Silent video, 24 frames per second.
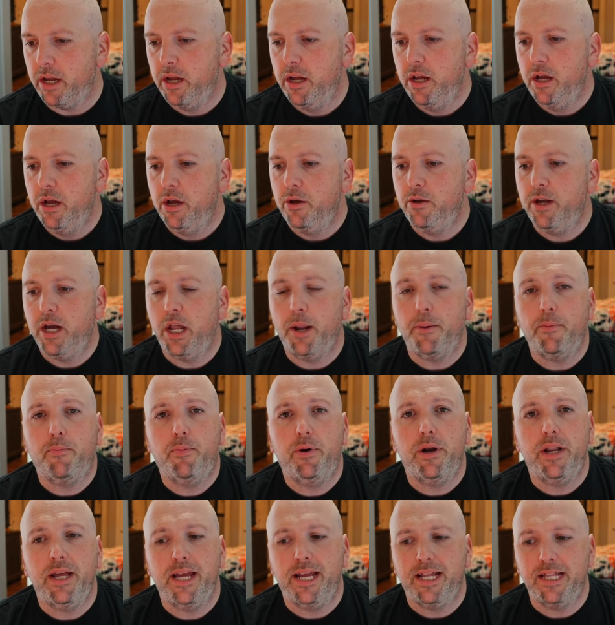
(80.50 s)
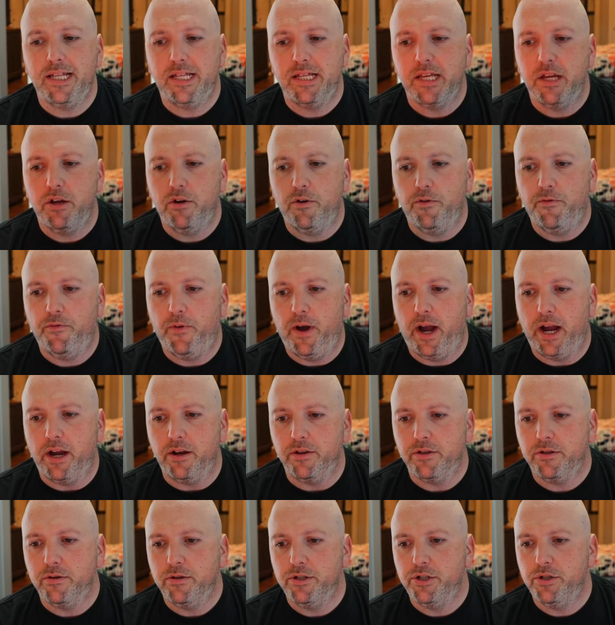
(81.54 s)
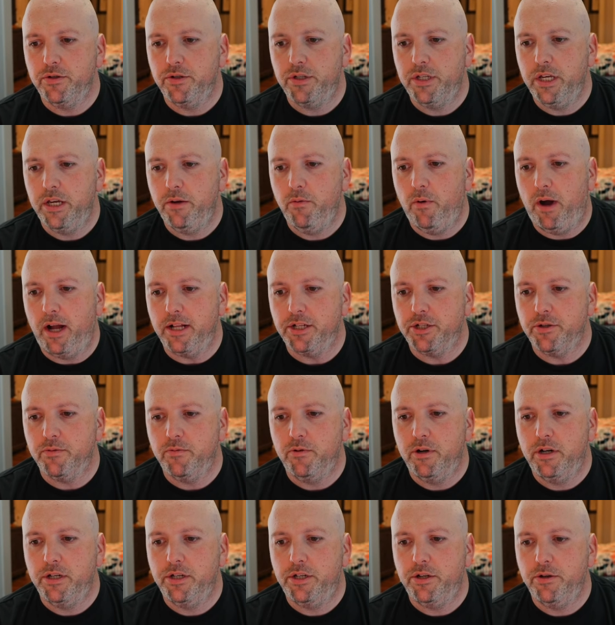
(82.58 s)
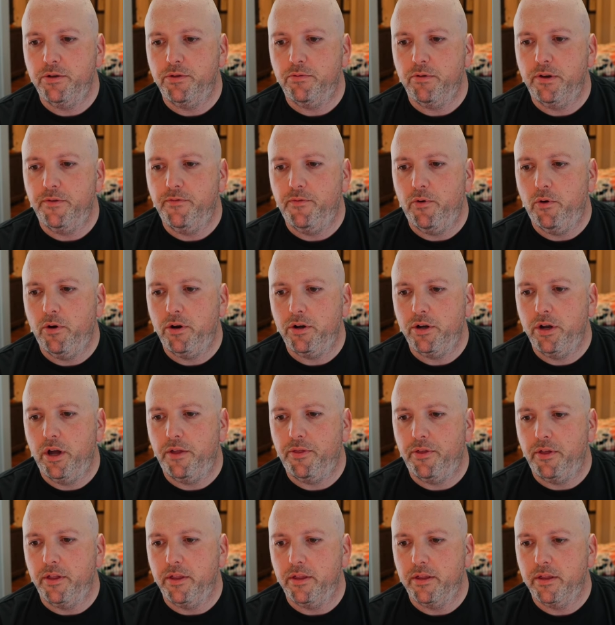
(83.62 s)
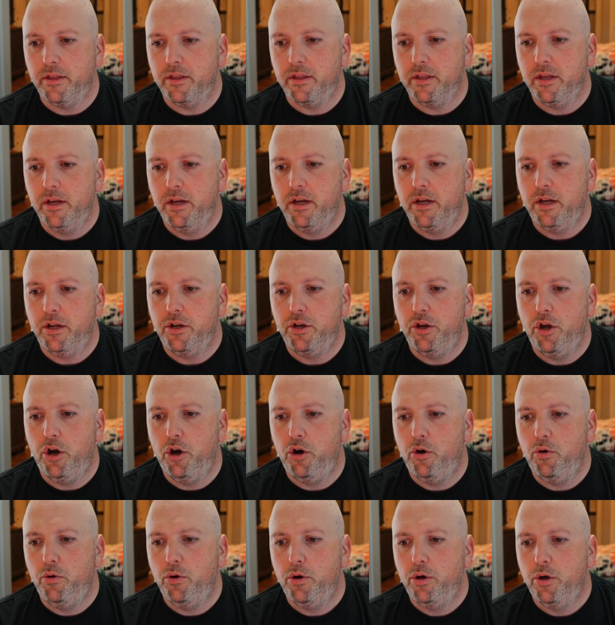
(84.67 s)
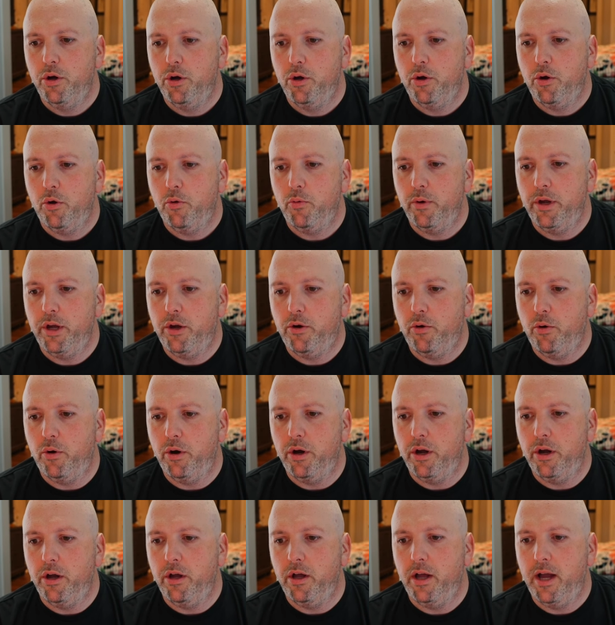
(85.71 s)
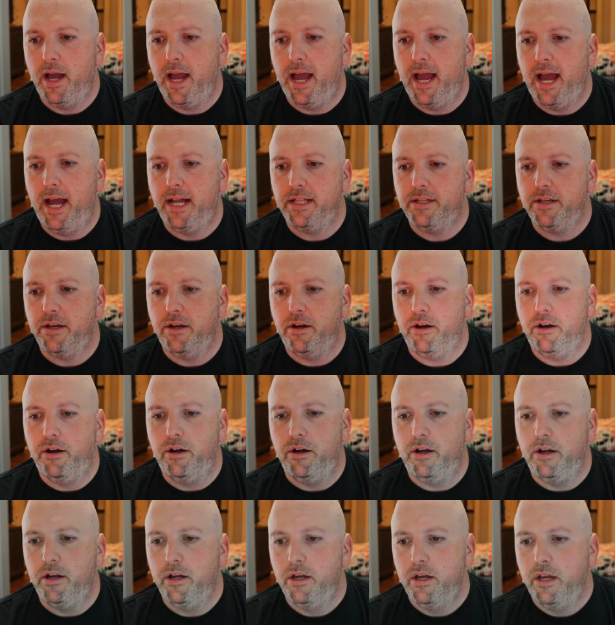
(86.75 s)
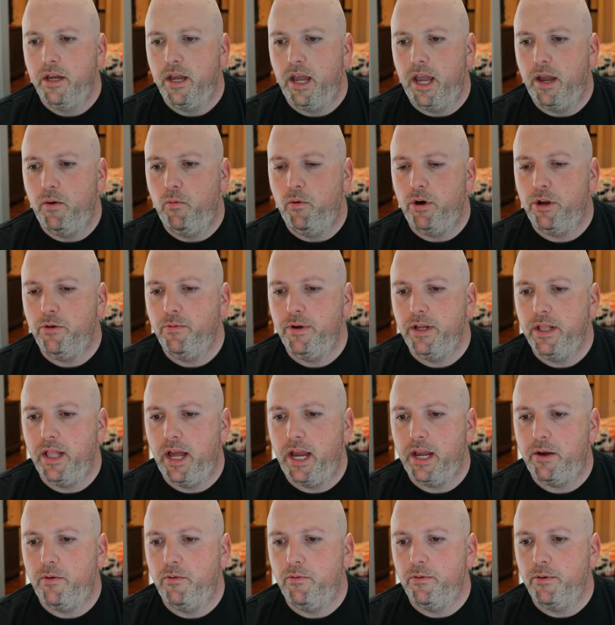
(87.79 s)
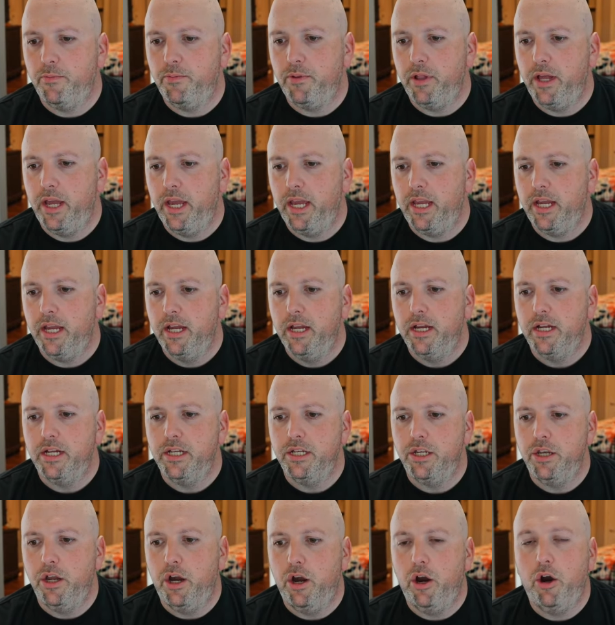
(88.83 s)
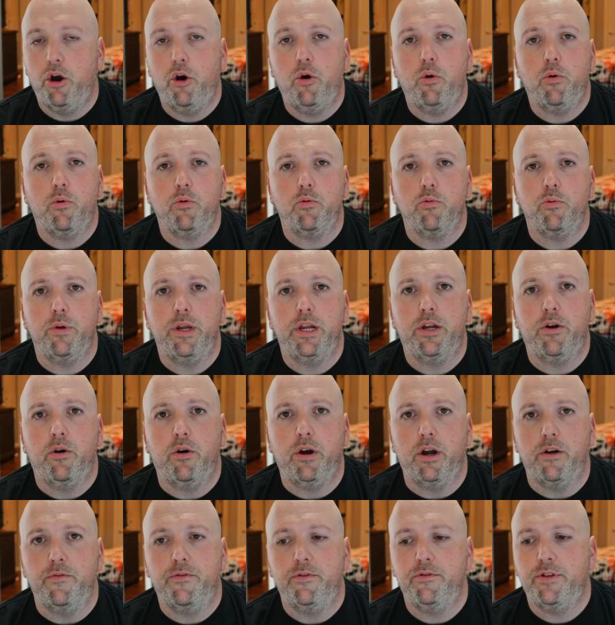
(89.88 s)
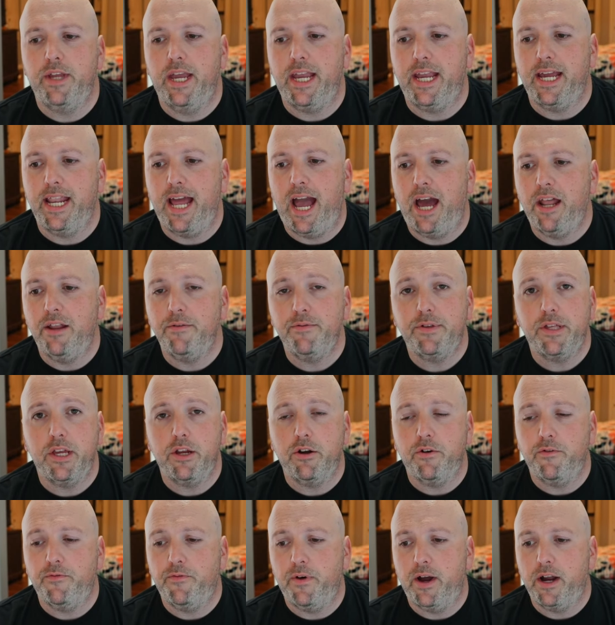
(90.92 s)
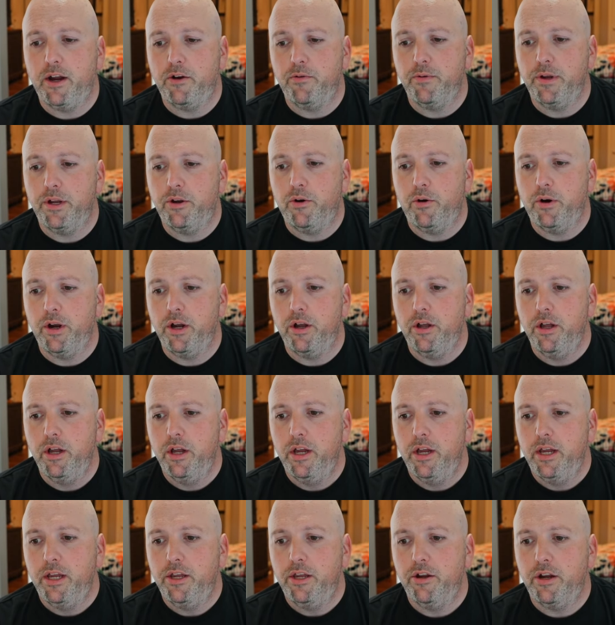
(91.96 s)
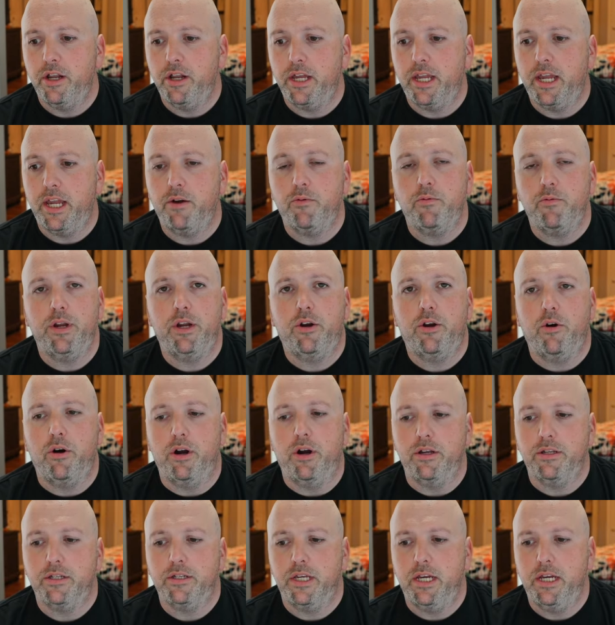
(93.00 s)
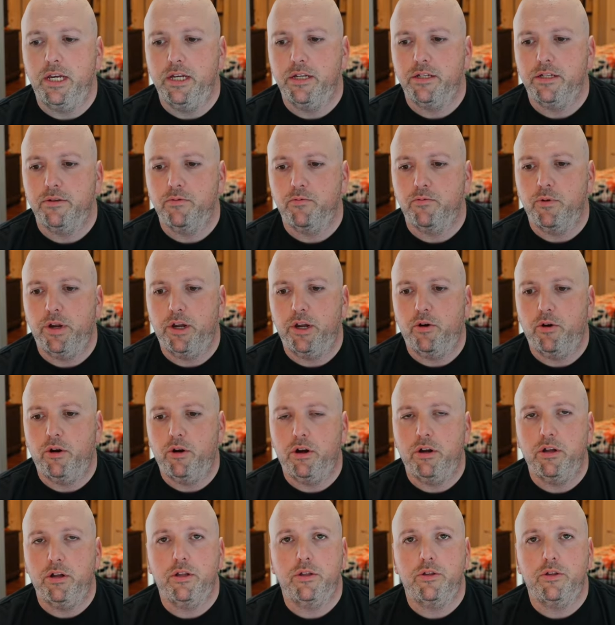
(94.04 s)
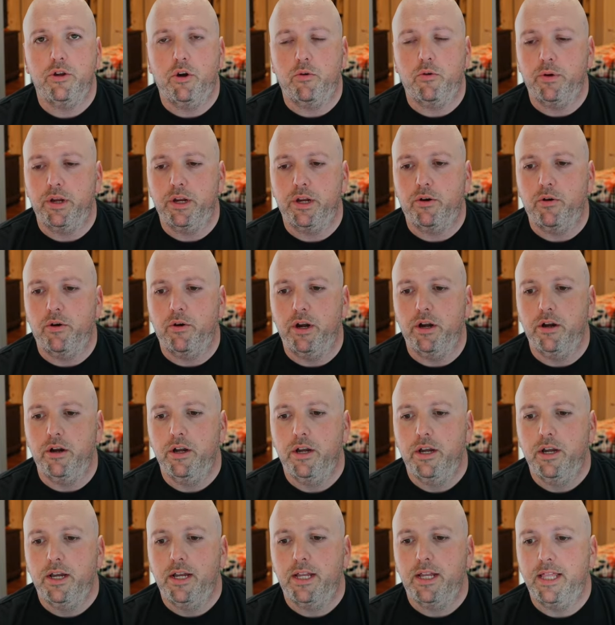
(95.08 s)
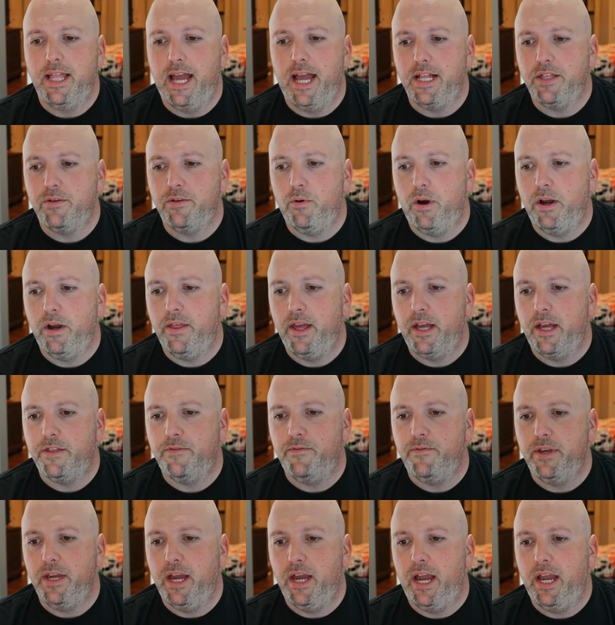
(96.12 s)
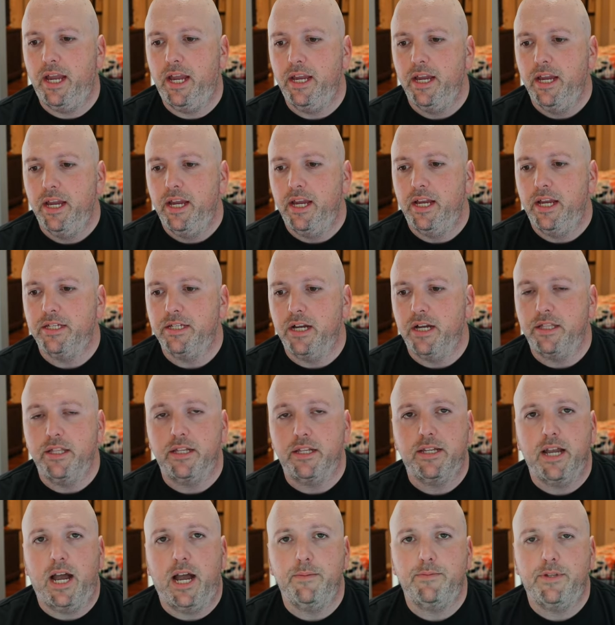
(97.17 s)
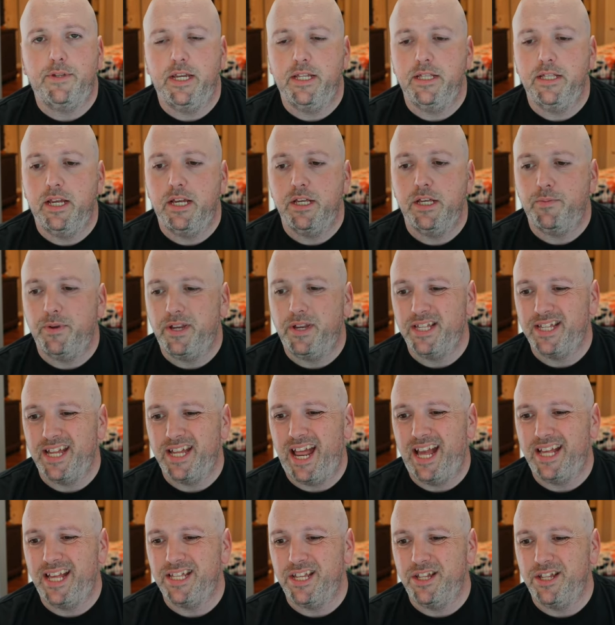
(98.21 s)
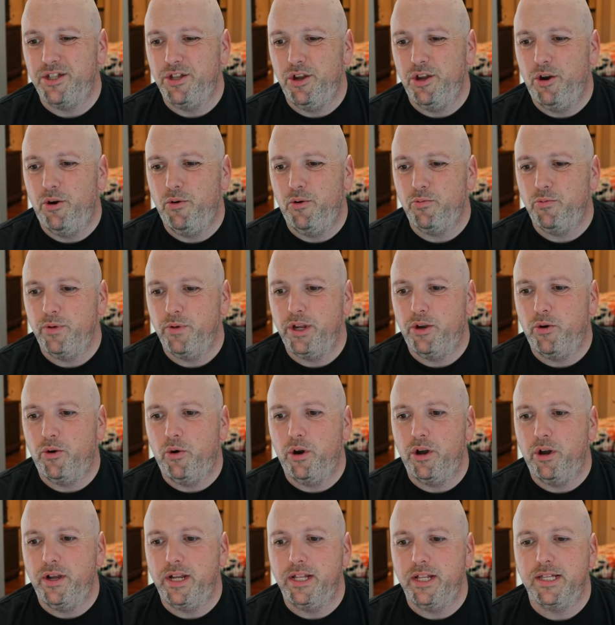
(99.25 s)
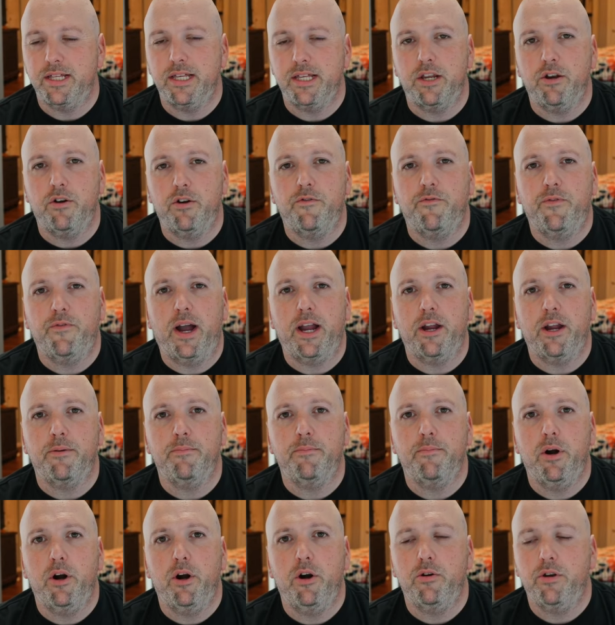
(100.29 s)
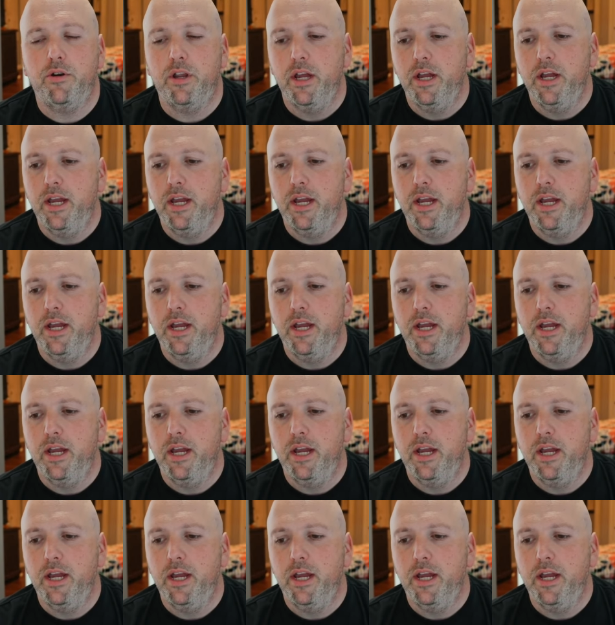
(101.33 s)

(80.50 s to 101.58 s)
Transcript: You gotta put it in single fire. So as you see, watch, 1, 2, 3, 4, nothing. No recoil at all. And what do we like when we're playing? No recoil. If you take it out of single fire recoil, you're gonna get recoil. See? Recoil, no recoil. That's why the SVA is on the top 10 list, because it has no recoil in single fire mode.